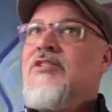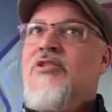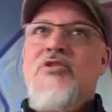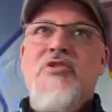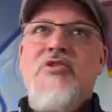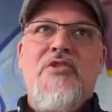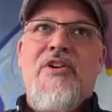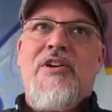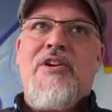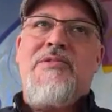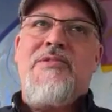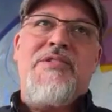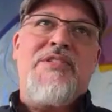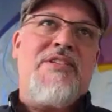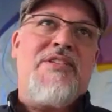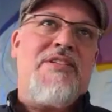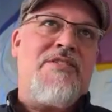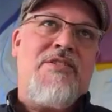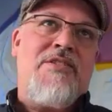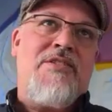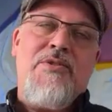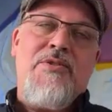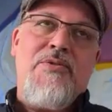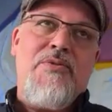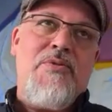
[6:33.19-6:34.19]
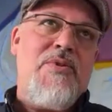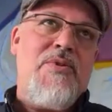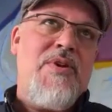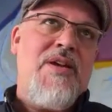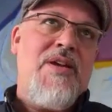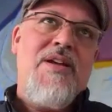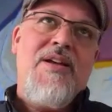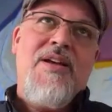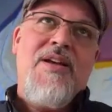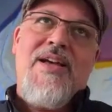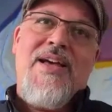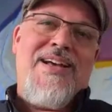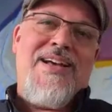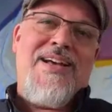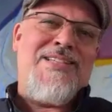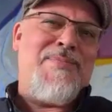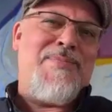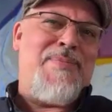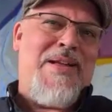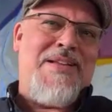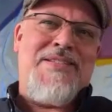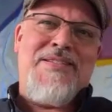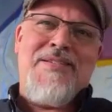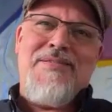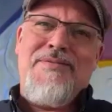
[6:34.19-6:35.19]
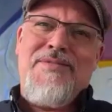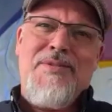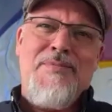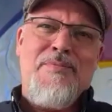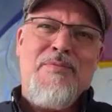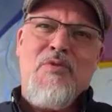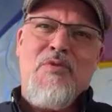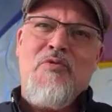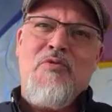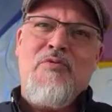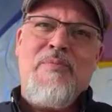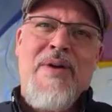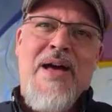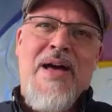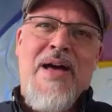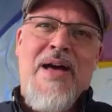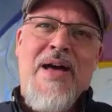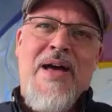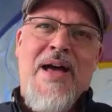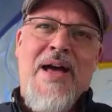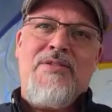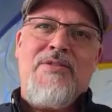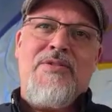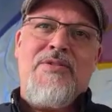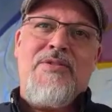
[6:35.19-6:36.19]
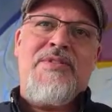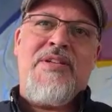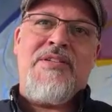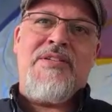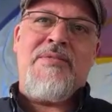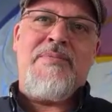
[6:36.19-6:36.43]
New York was just too expensive to move back to.